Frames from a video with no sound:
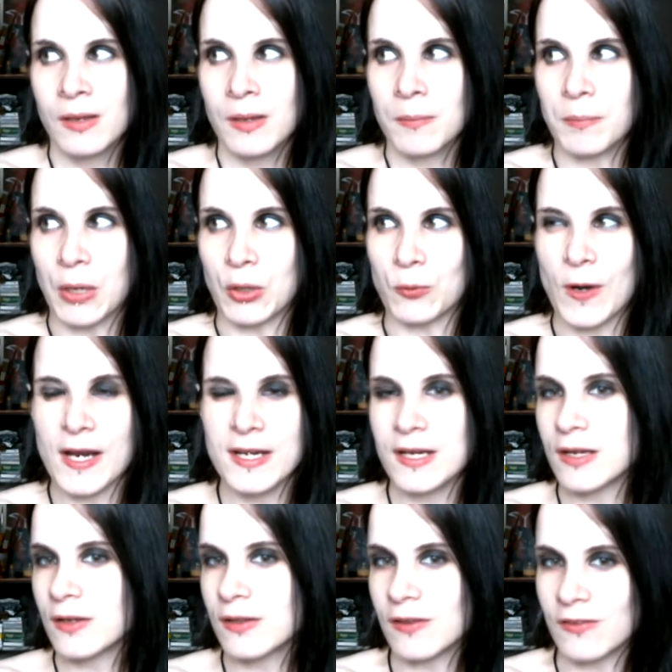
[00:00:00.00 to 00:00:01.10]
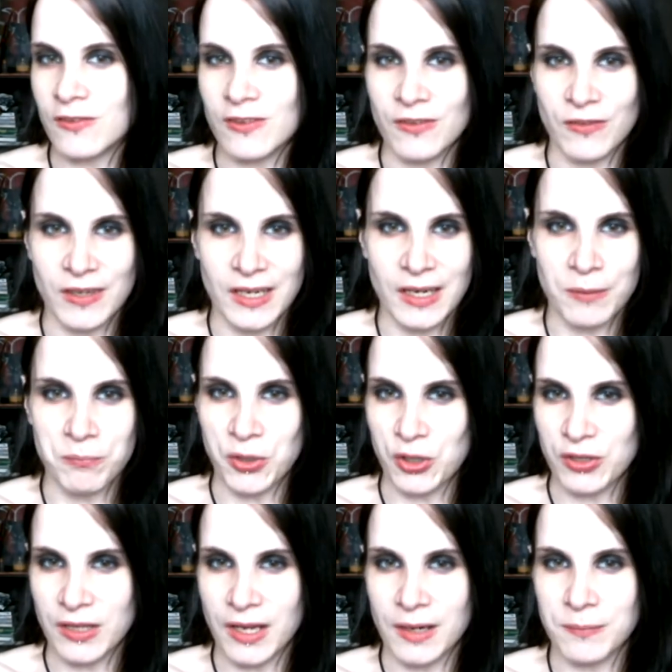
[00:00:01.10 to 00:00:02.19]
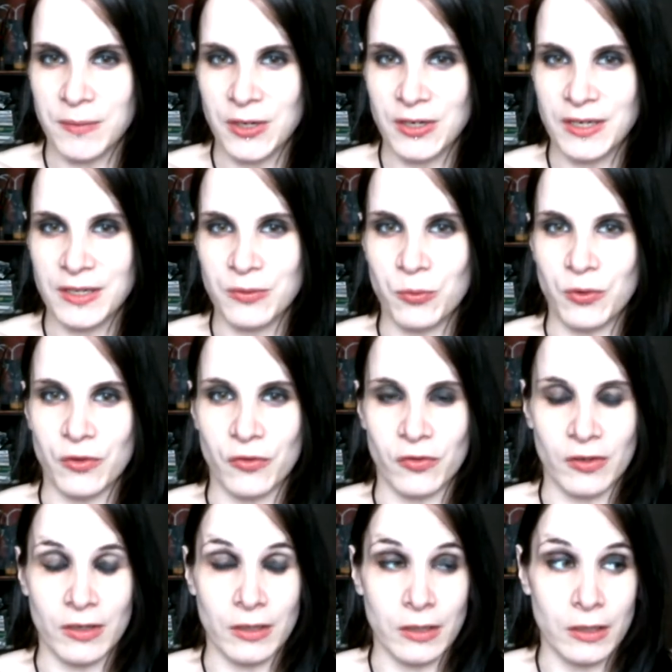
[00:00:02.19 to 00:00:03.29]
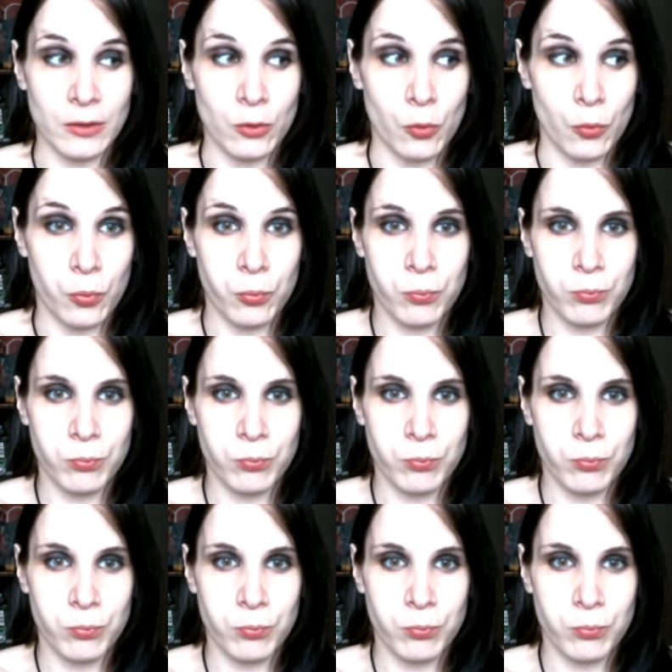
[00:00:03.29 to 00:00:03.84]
But right now, the Stephen King book that I'm on was a little,